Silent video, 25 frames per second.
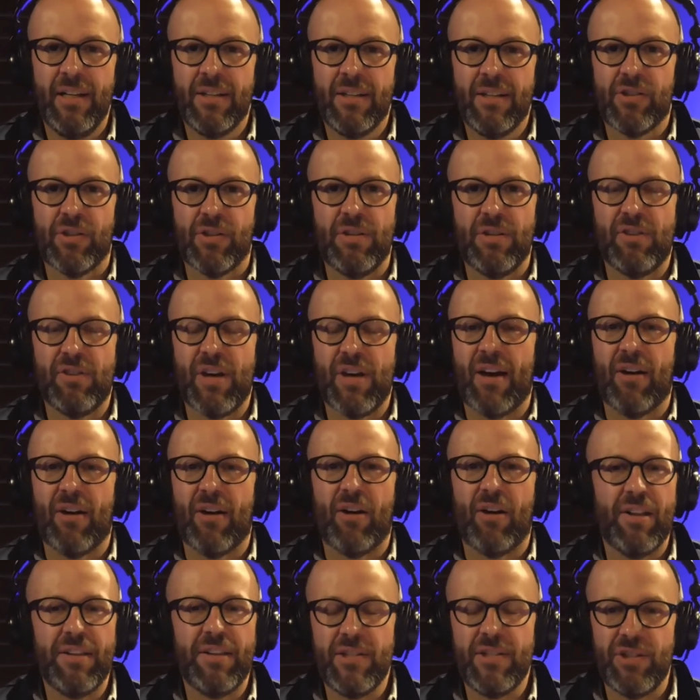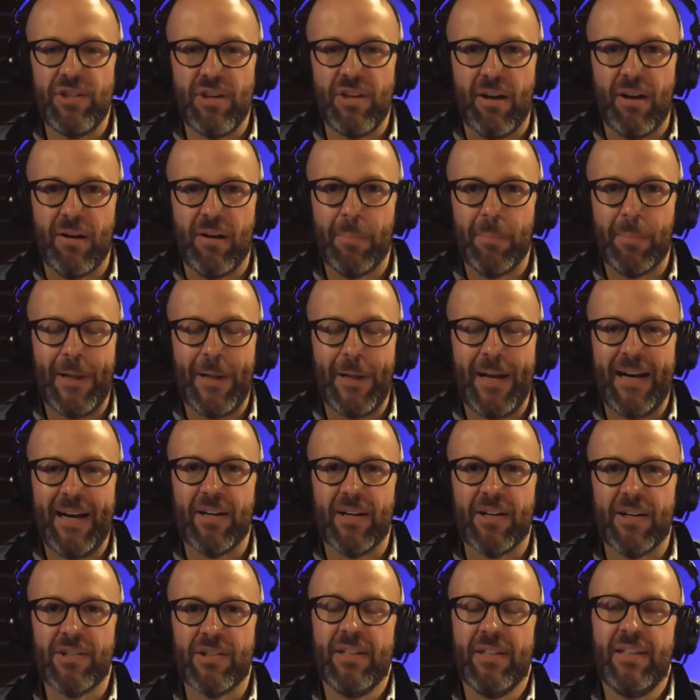So you've got all these young
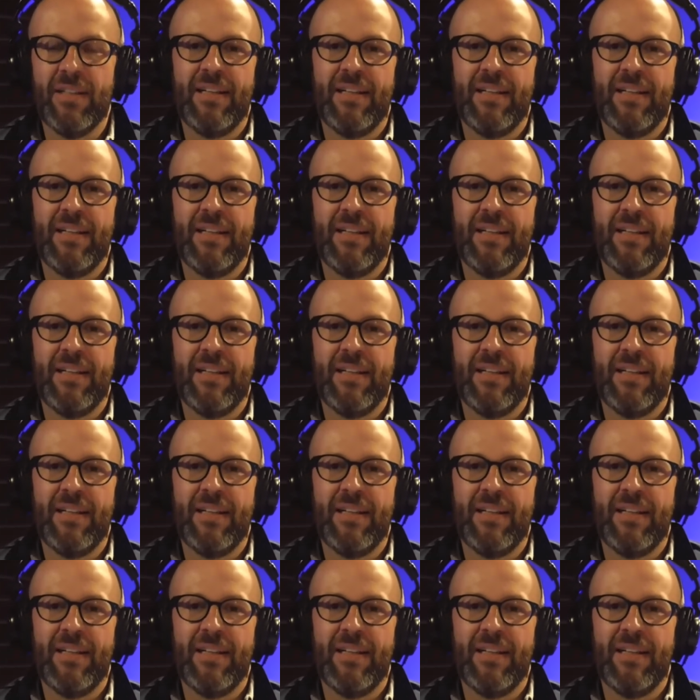players,